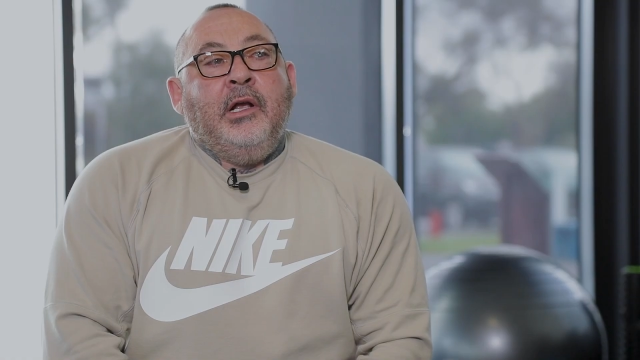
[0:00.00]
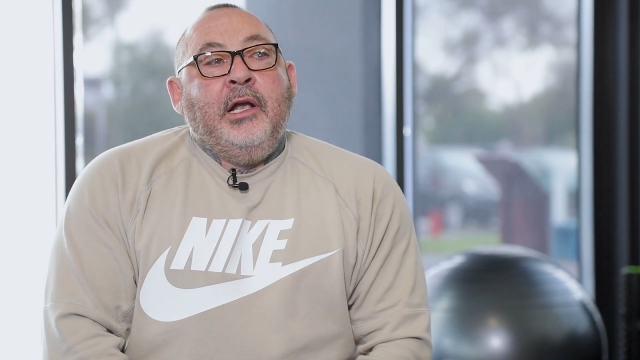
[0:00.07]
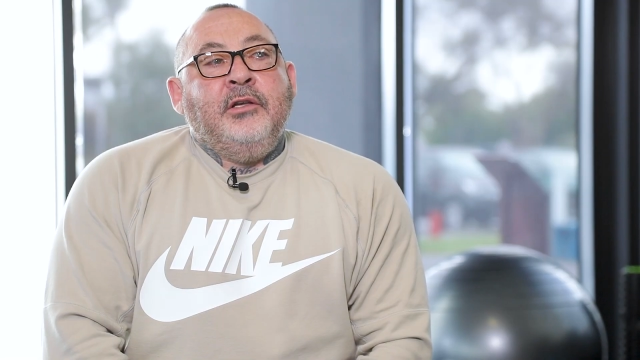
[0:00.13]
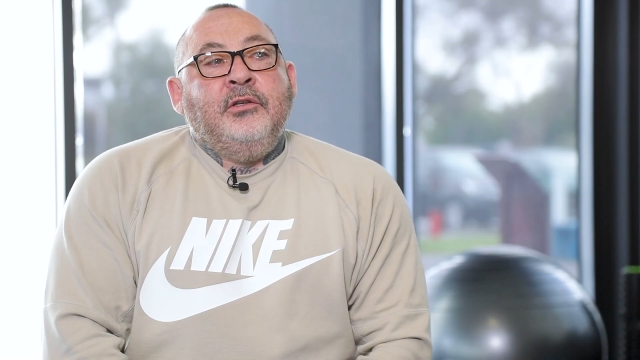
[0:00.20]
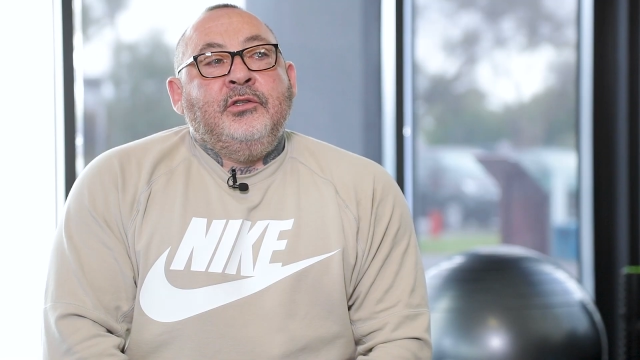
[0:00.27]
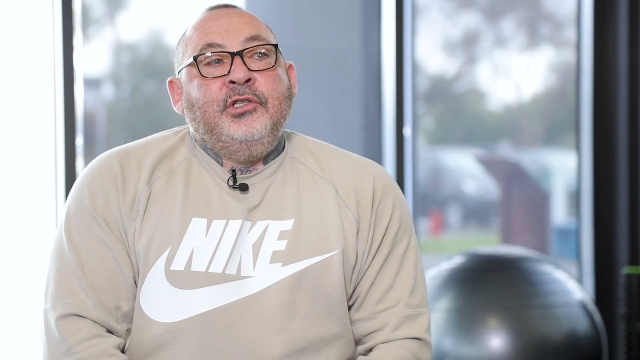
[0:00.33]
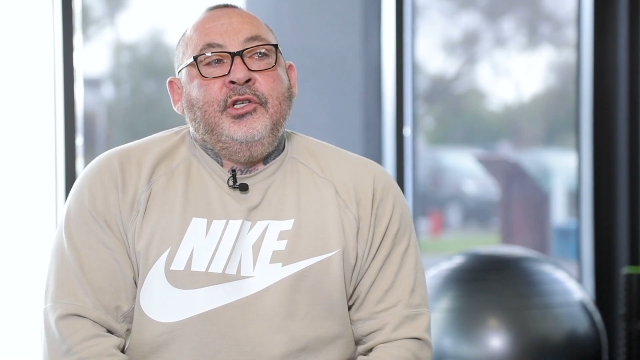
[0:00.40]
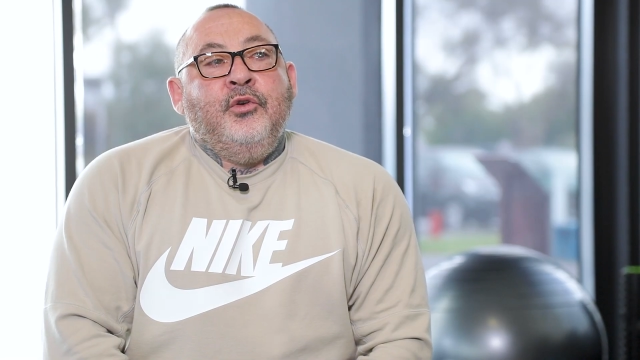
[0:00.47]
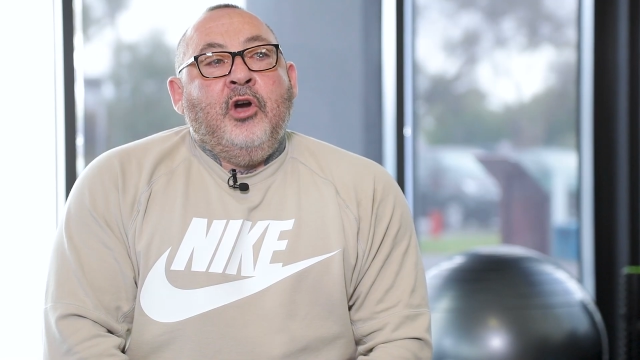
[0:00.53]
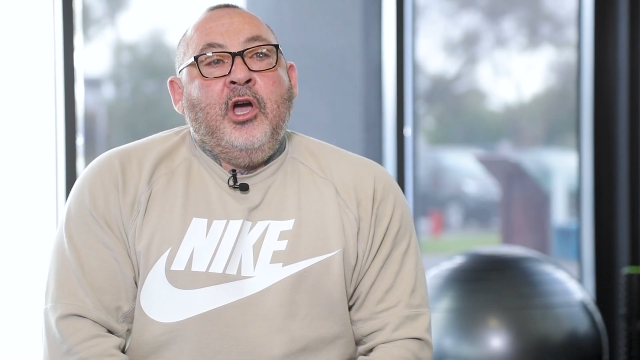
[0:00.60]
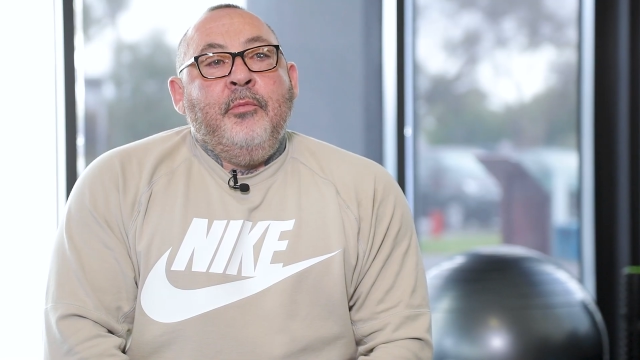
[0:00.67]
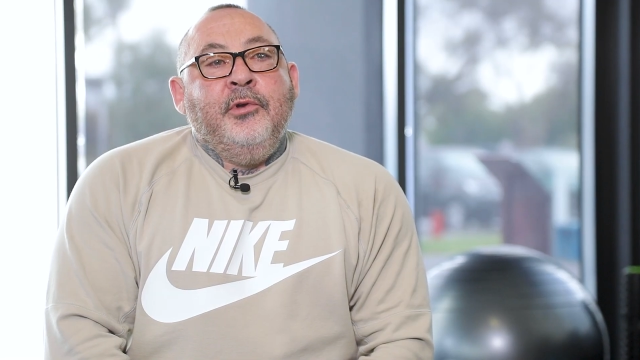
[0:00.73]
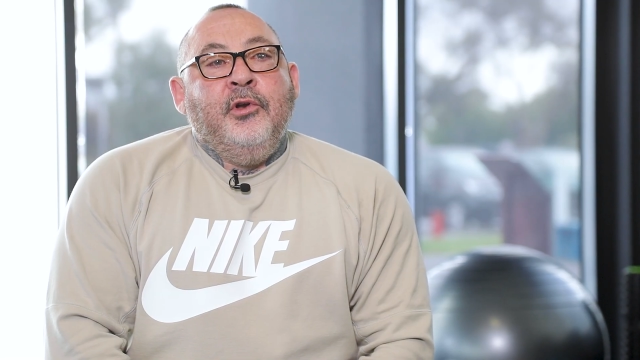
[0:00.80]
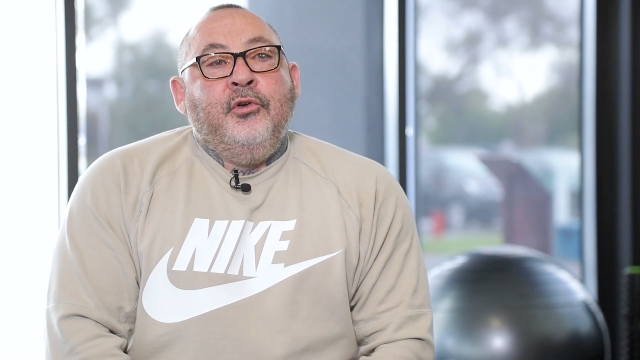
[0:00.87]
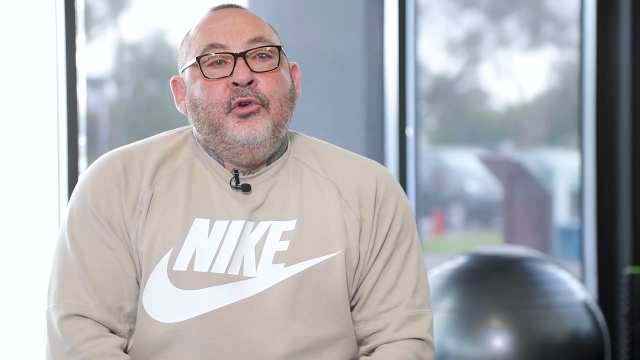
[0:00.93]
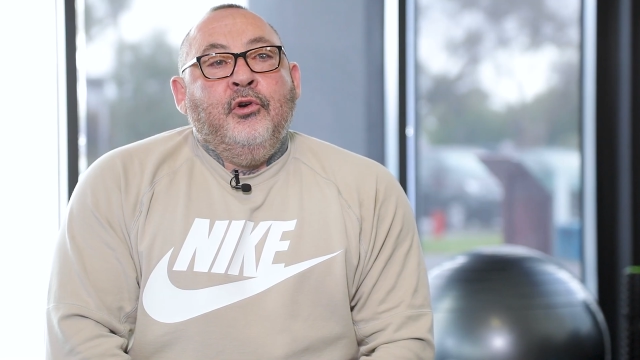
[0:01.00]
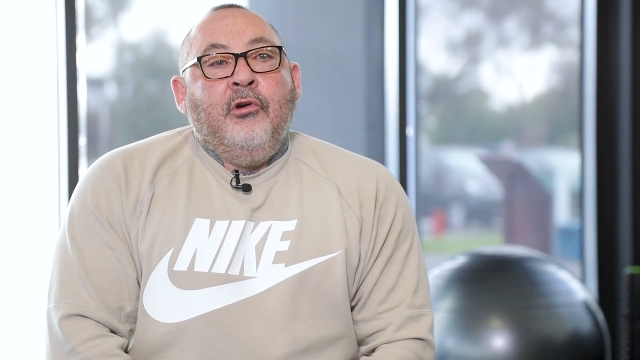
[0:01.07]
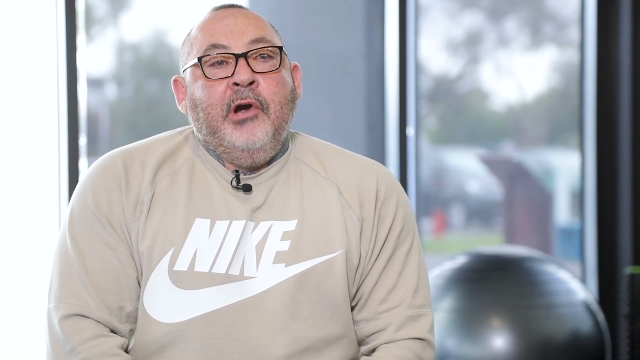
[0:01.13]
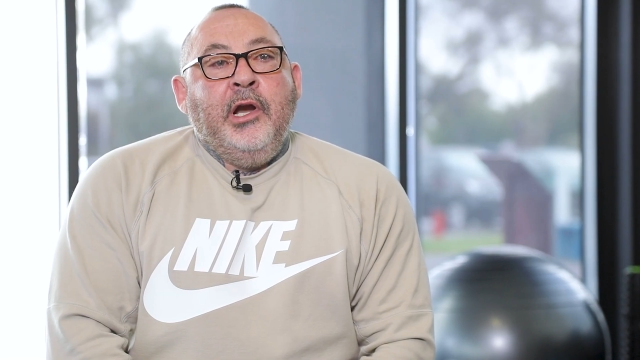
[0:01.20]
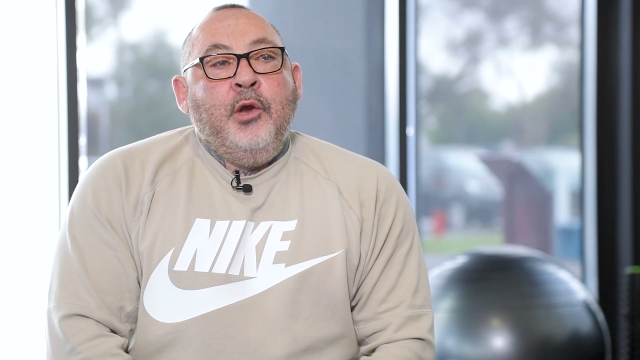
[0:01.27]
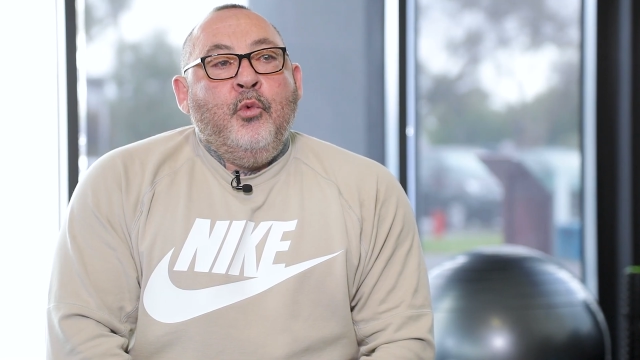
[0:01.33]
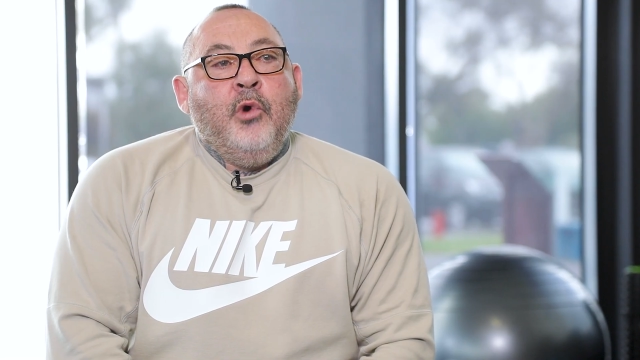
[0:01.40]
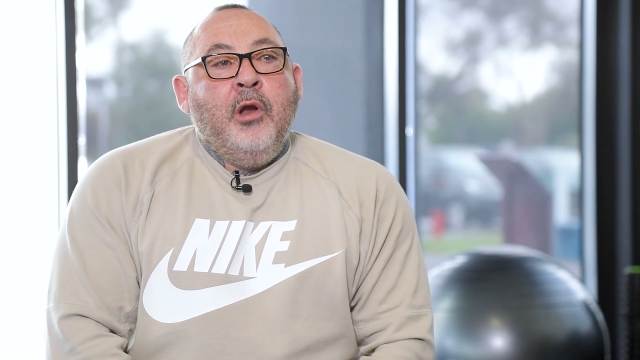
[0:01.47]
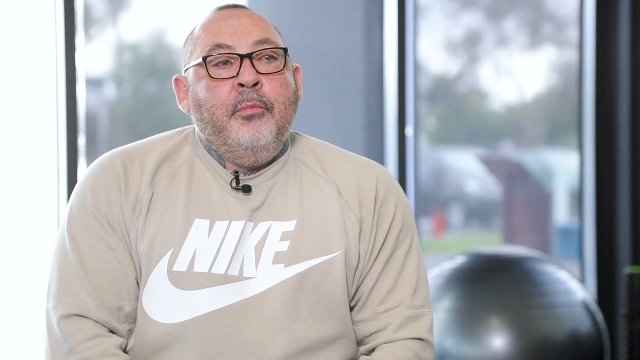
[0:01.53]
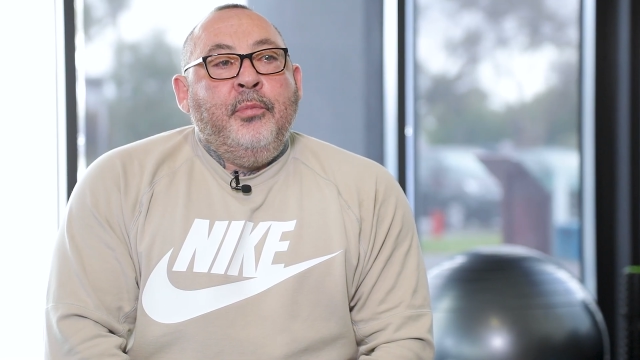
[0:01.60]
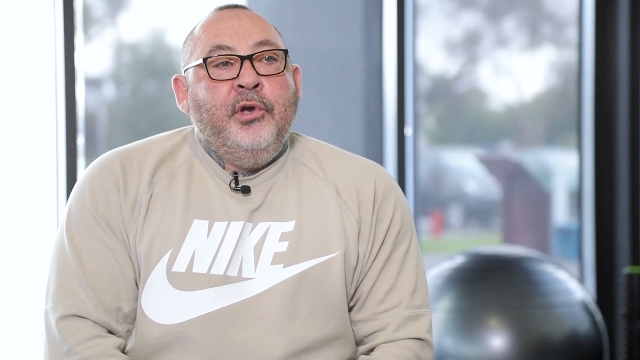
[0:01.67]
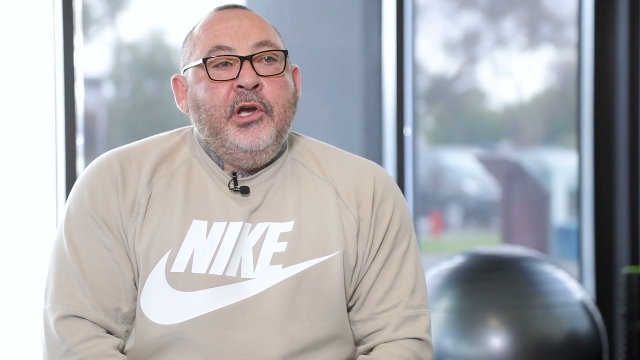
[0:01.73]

As you open the door, only one